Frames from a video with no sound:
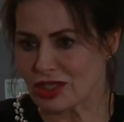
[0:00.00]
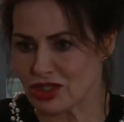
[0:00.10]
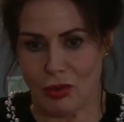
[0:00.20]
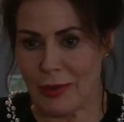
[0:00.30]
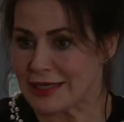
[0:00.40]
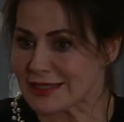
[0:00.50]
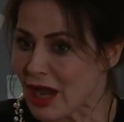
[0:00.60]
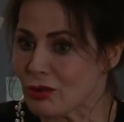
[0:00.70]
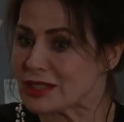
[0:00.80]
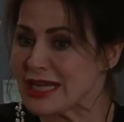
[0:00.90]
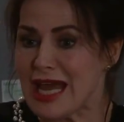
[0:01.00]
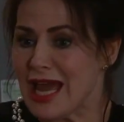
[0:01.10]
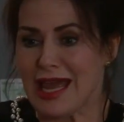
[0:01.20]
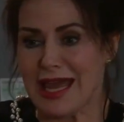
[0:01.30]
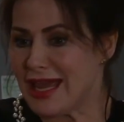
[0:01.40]
So when it's out,
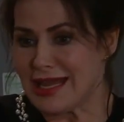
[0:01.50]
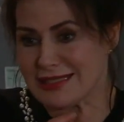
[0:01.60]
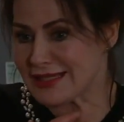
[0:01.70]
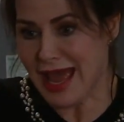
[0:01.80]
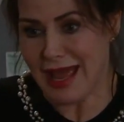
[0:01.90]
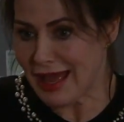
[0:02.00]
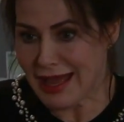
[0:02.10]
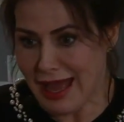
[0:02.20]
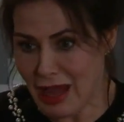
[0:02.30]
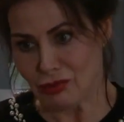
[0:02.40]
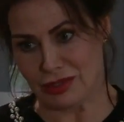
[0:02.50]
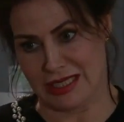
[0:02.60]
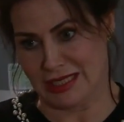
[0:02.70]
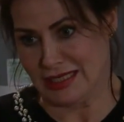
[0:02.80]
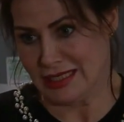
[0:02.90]
it's out.